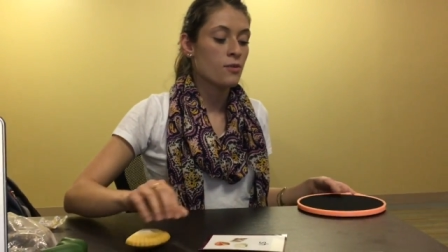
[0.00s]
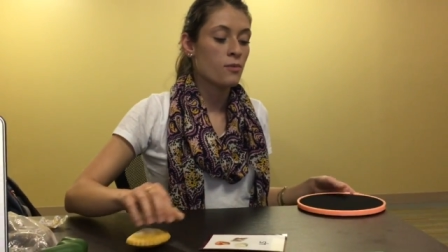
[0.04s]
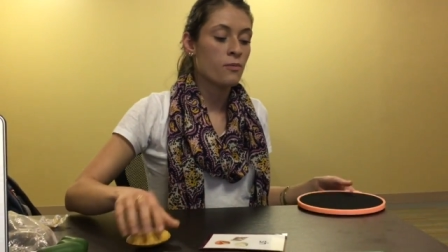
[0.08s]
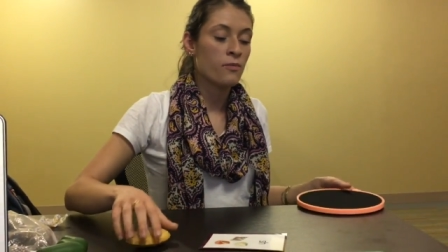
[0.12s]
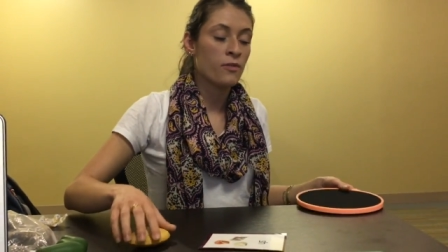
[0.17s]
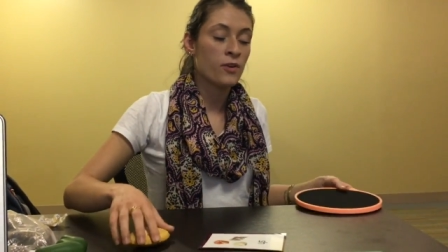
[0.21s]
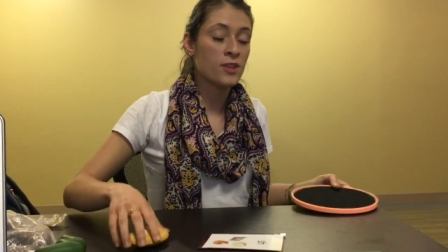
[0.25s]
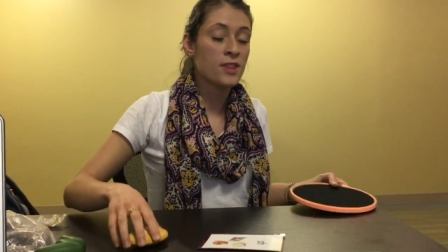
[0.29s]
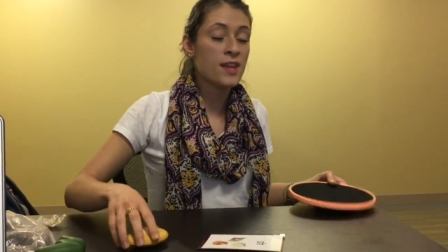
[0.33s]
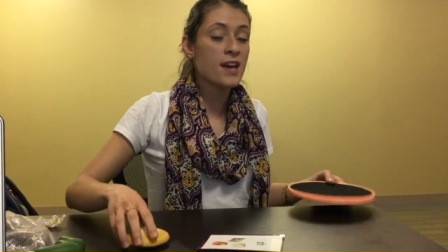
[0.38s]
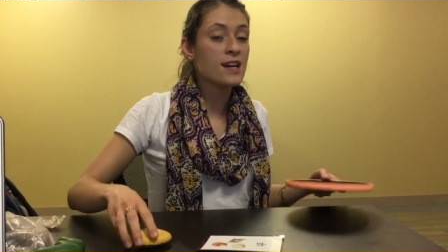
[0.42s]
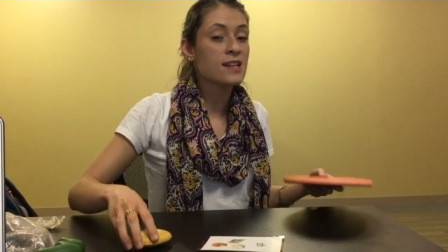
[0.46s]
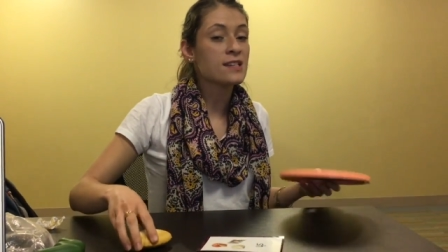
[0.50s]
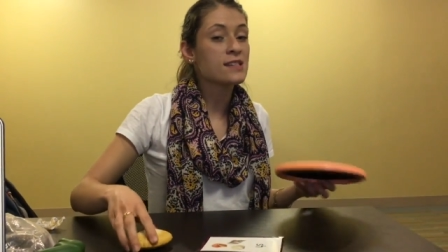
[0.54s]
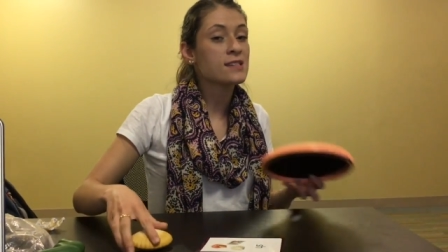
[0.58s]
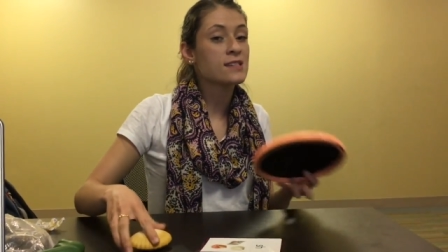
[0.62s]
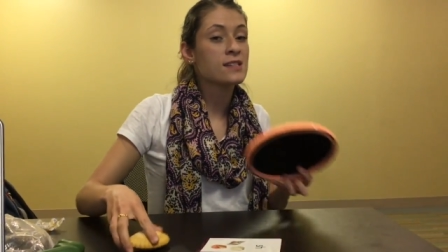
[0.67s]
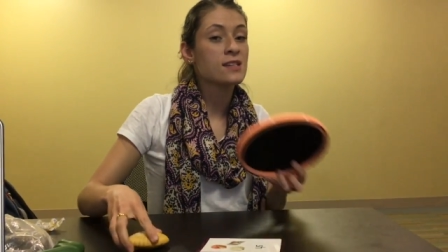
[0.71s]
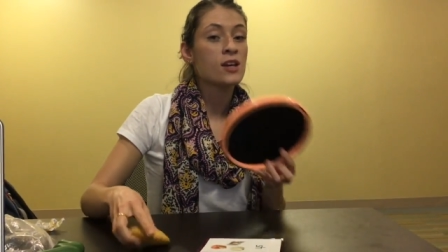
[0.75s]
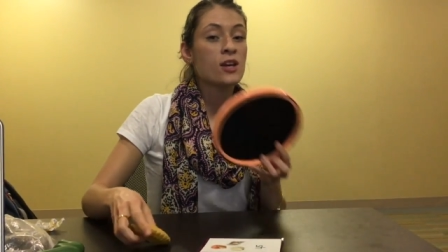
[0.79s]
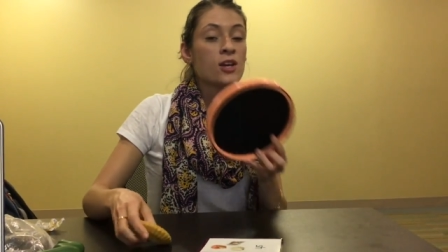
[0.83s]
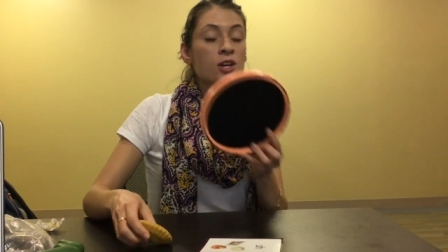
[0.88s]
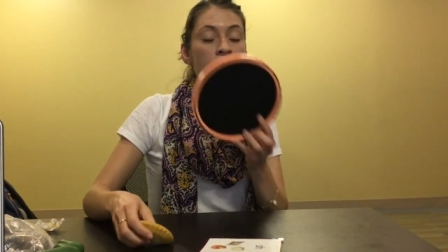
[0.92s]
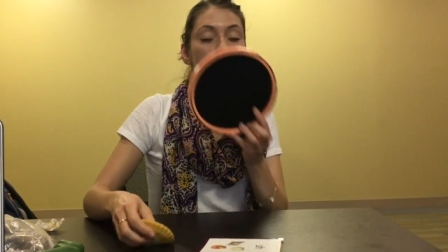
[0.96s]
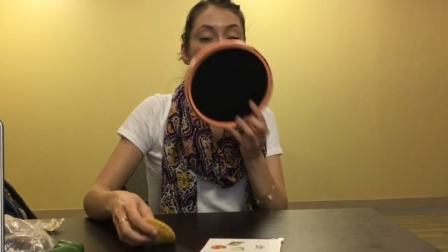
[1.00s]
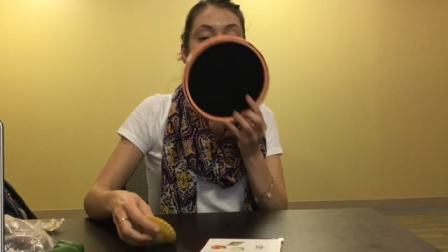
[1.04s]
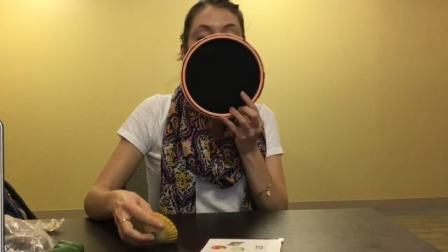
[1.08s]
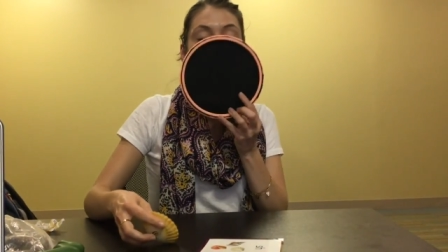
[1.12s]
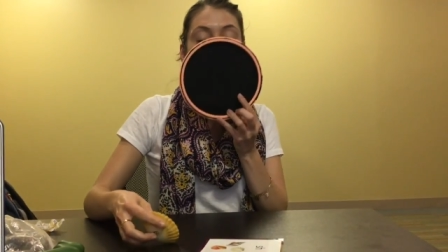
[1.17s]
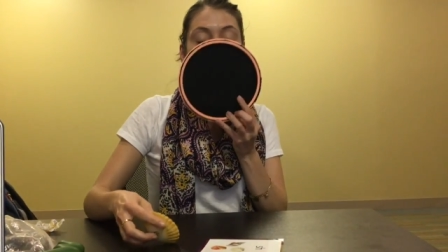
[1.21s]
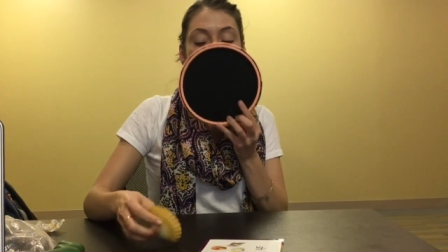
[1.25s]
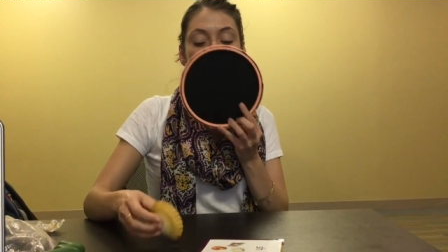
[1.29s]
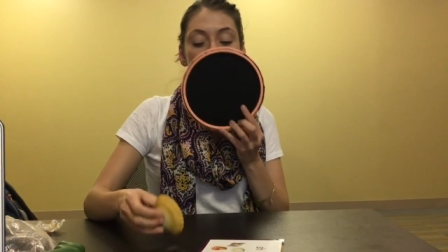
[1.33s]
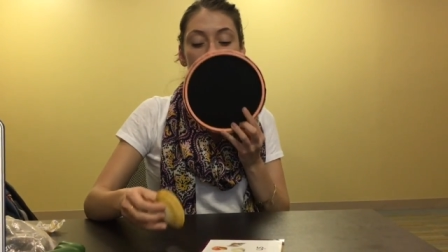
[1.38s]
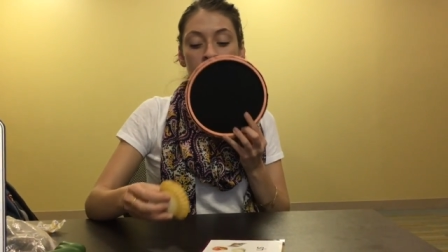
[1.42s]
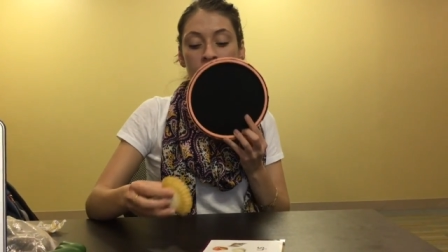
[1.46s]
For this, you can
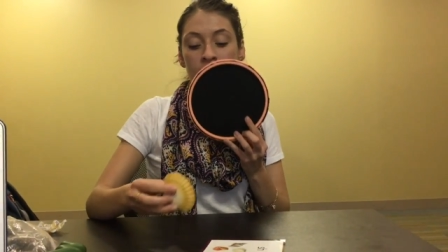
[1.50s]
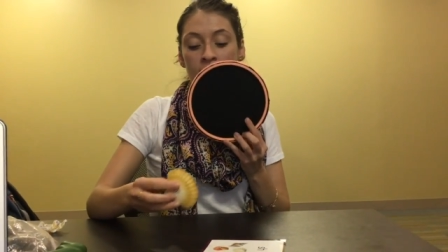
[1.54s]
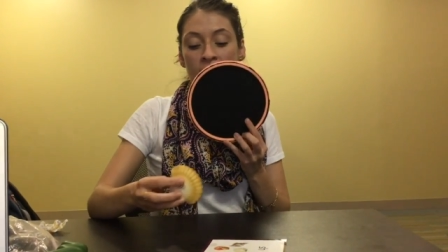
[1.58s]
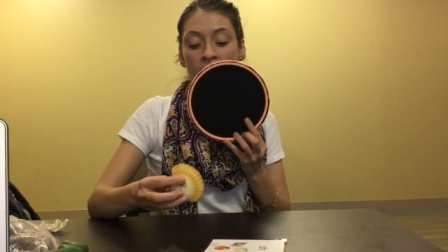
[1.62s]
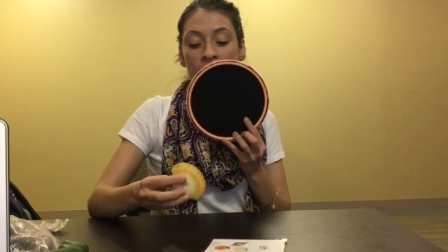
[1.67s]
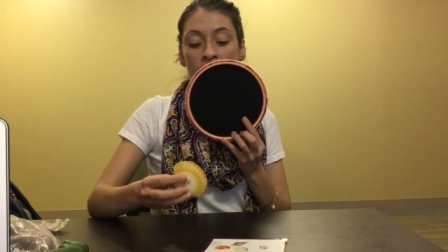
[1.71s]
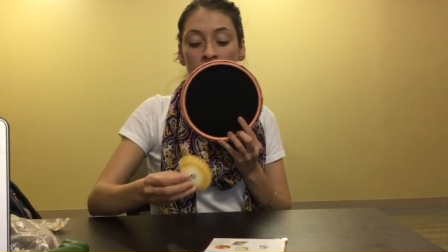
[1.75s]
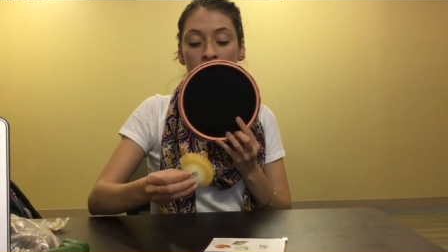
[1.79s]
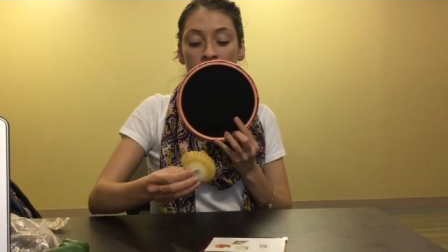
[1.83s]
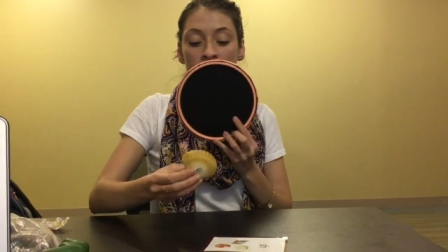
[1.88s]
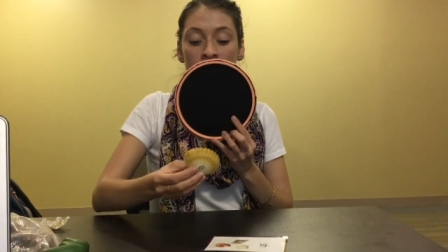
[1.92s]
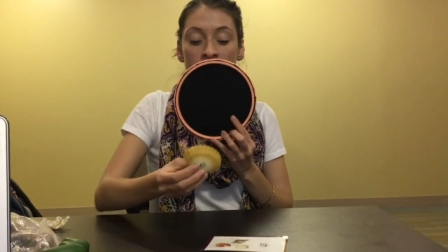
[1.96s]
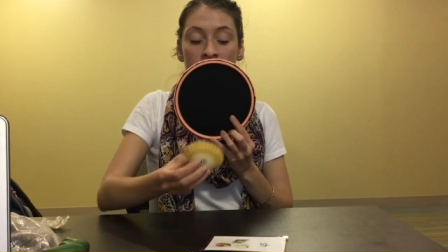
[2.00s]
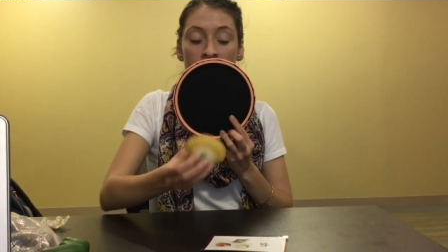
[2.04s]
cover your mouth